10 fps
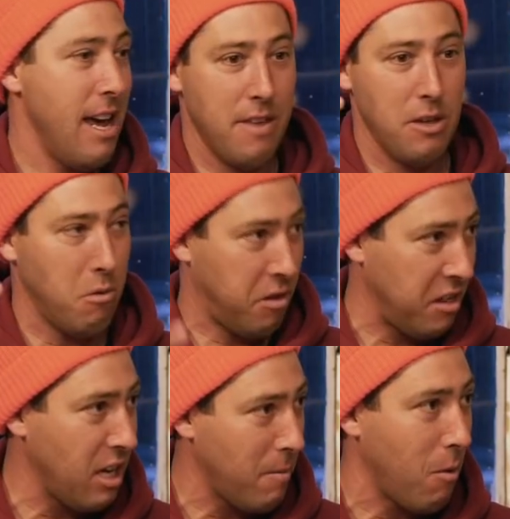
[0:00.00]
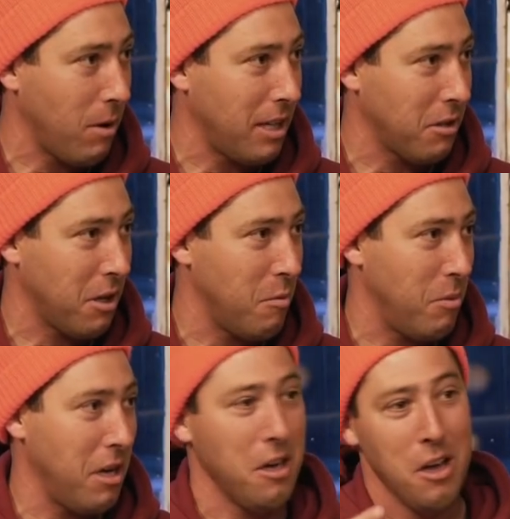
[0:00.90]
And then you think about what that's going to
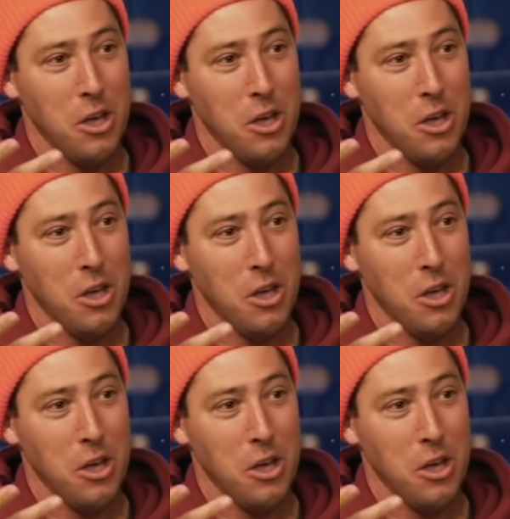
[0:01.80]
be,